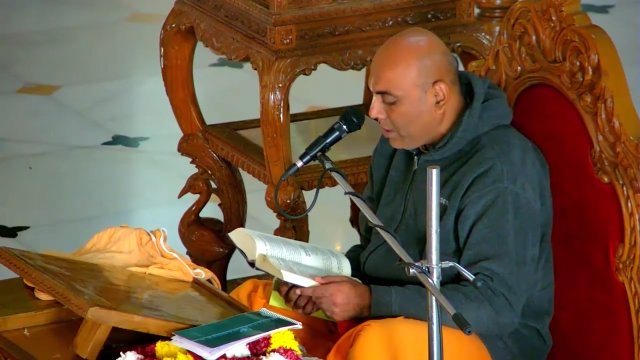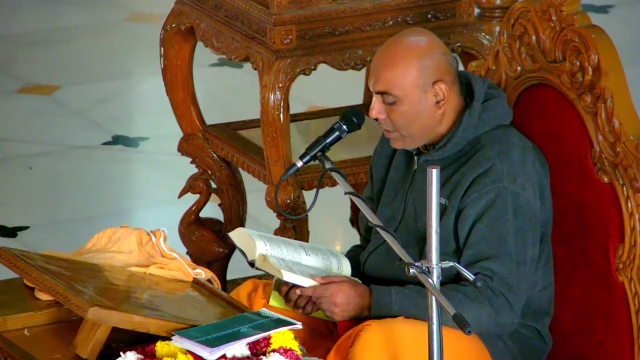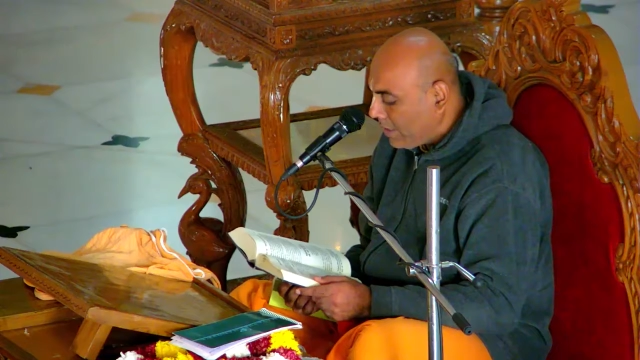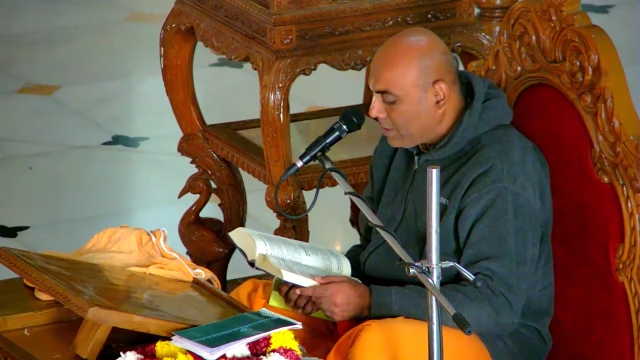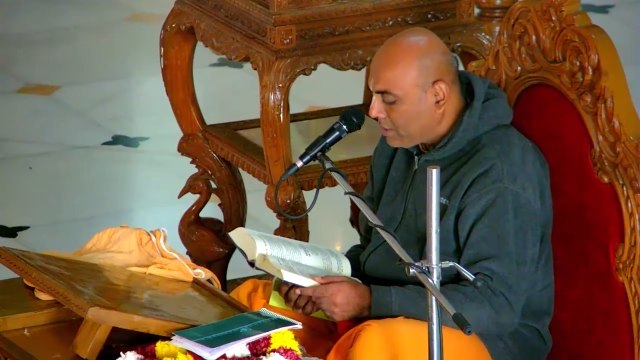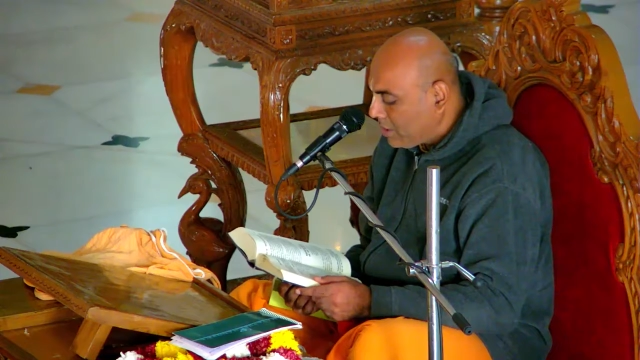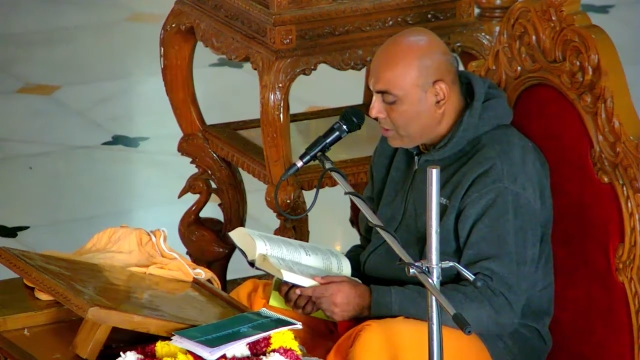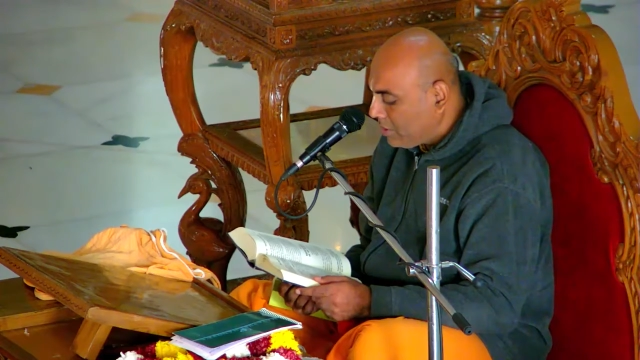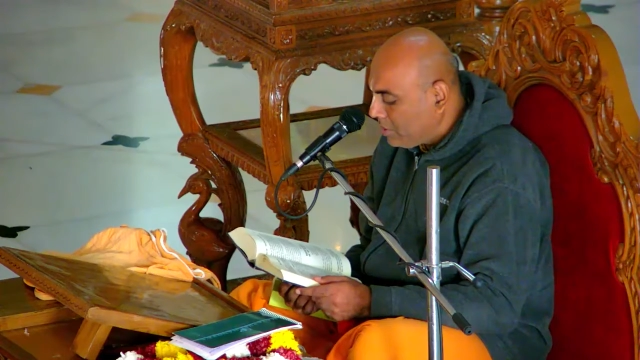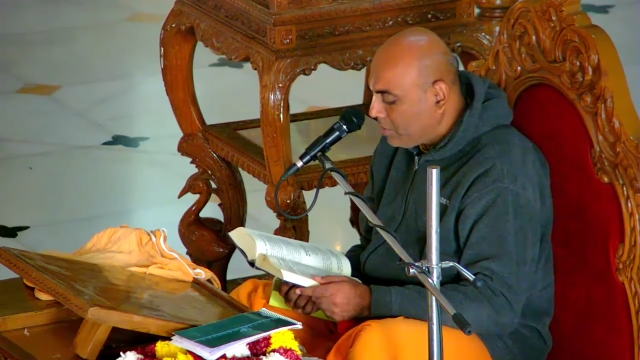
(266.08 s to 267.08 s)
Let us
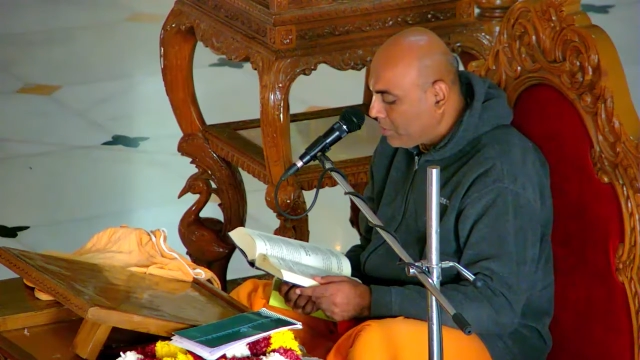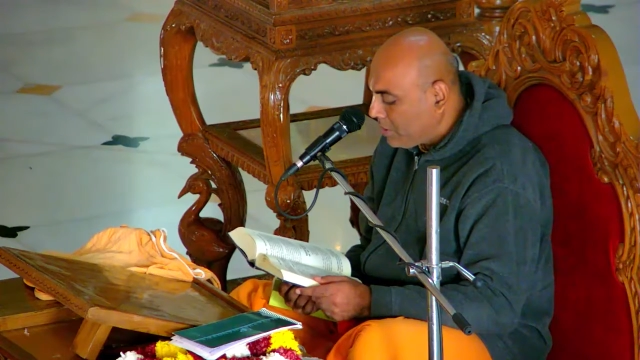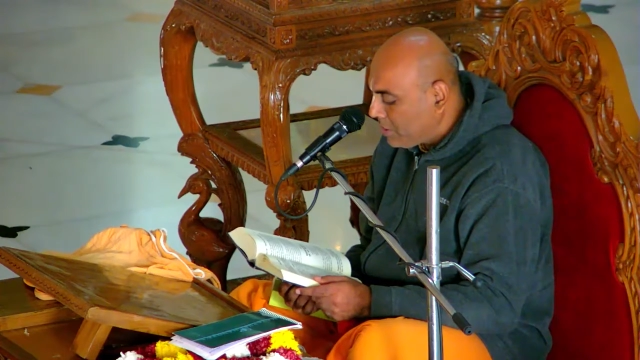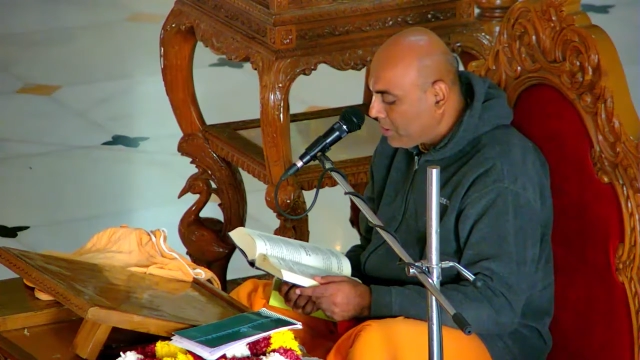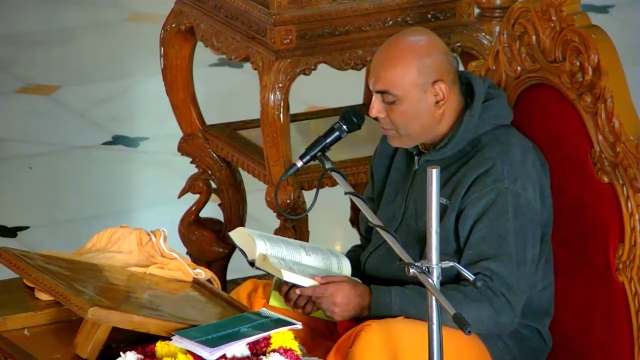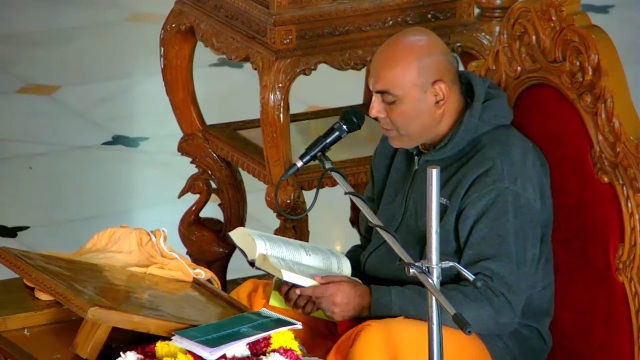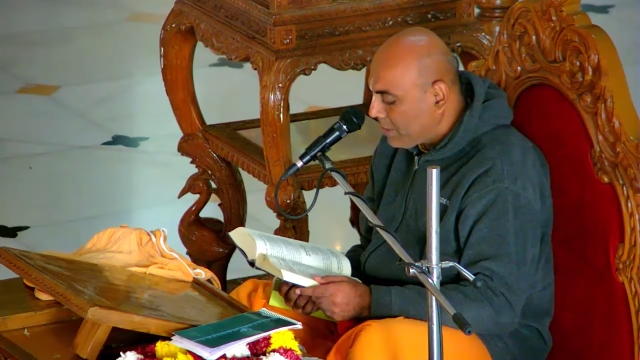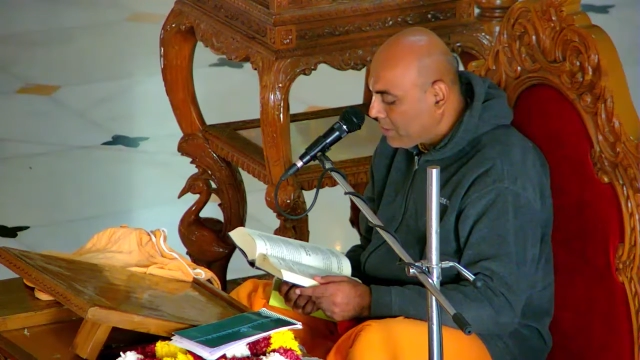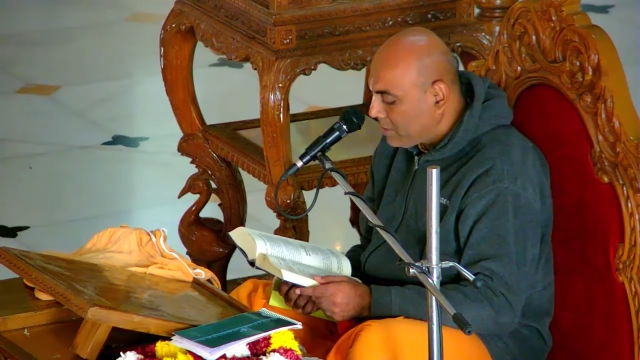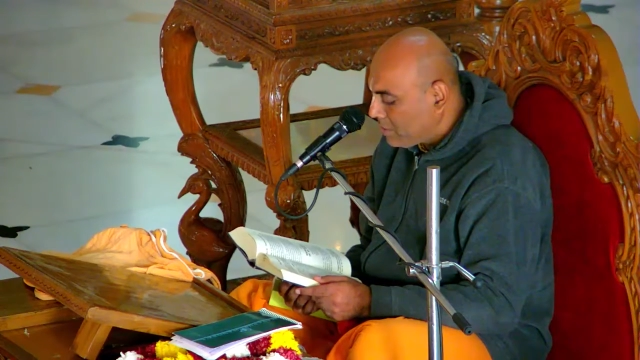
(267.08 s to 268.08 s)
continue preaching the
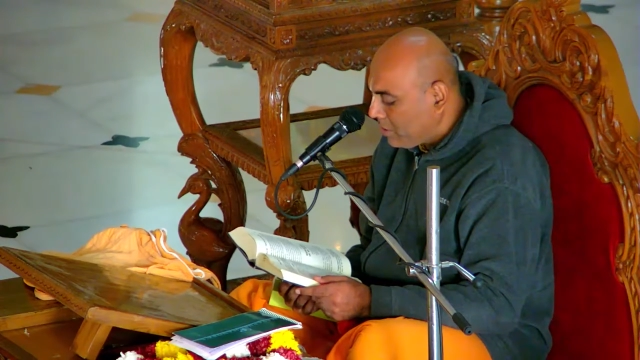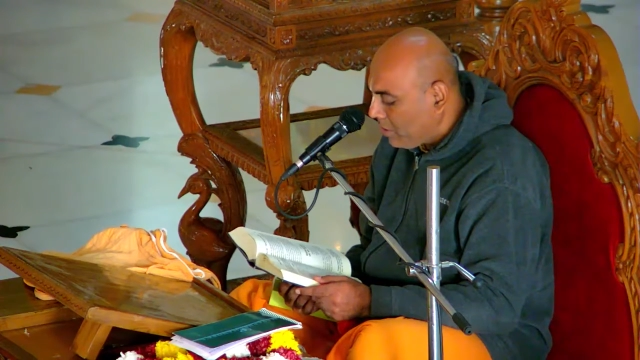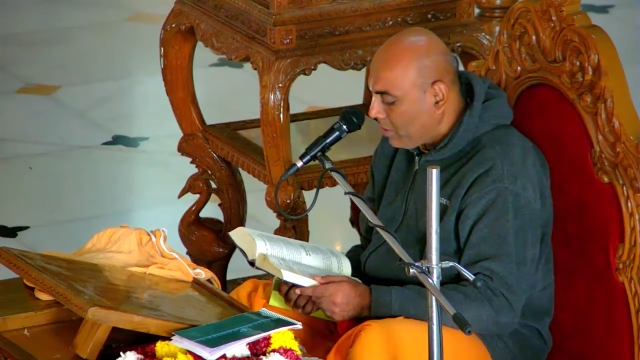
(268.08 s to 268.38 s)
message